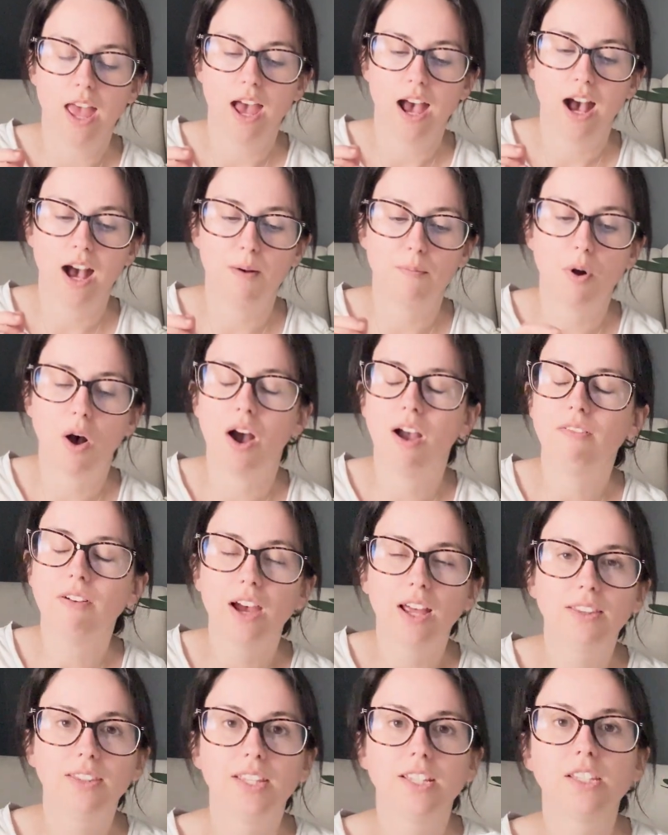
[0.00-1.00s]
I've
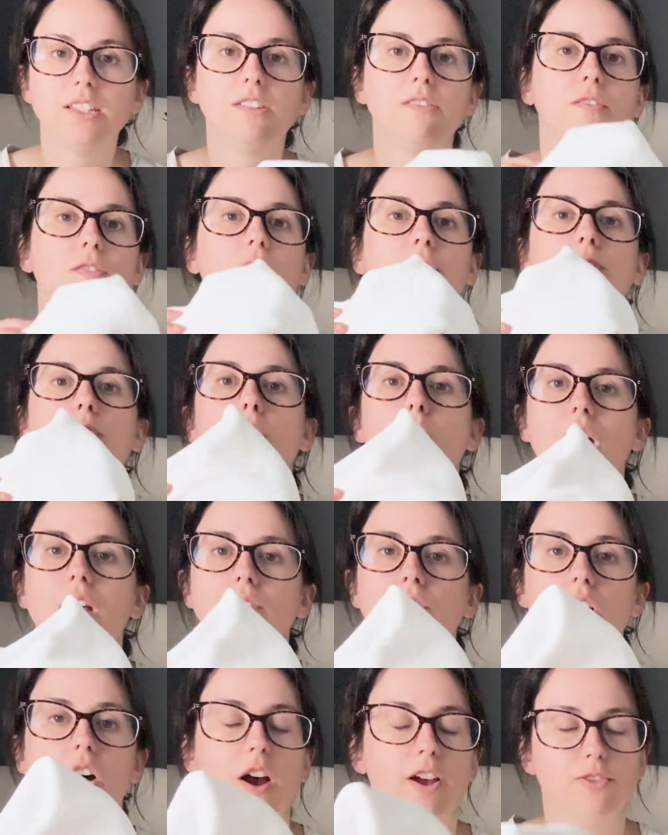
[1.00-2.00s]
had this
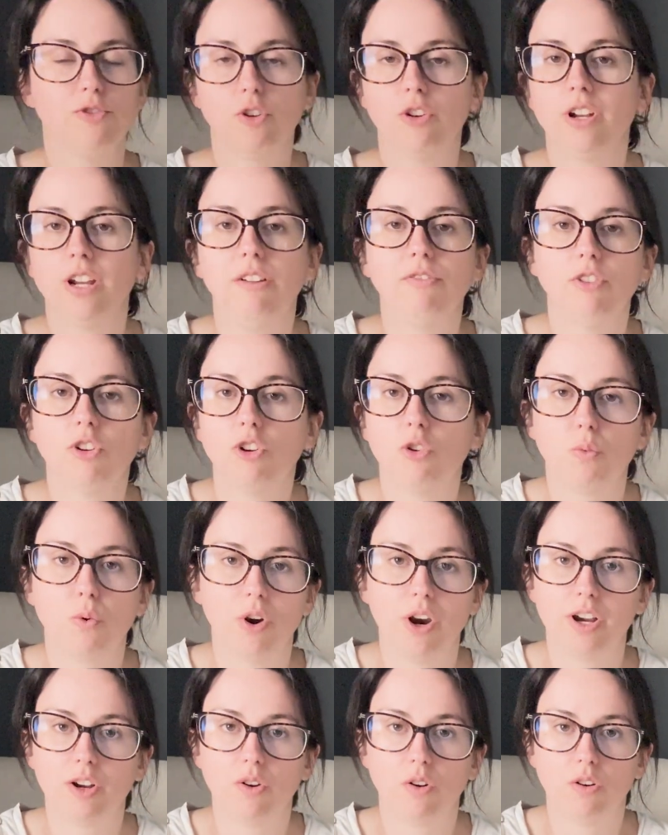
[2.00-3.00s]
forever. I don't even know
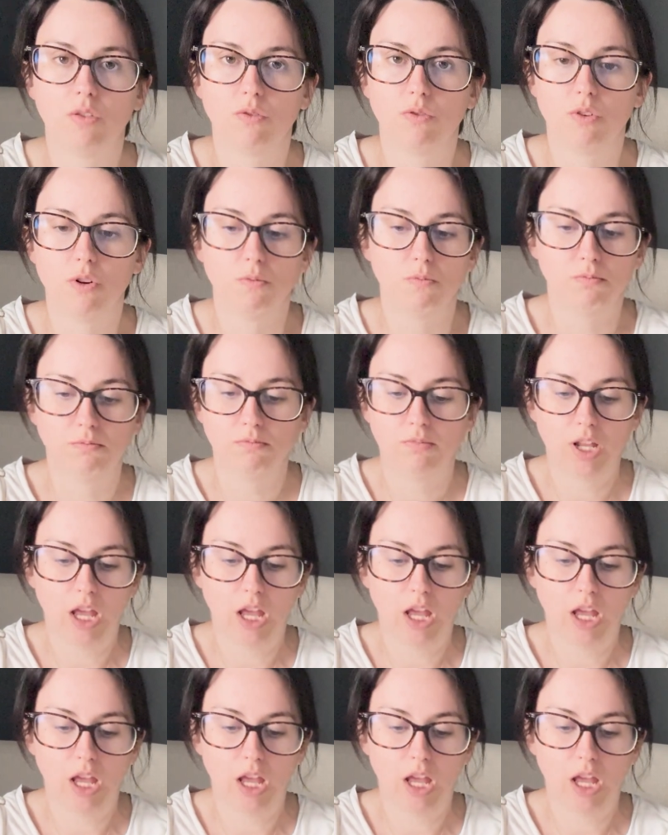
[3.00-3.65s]
where I got it from.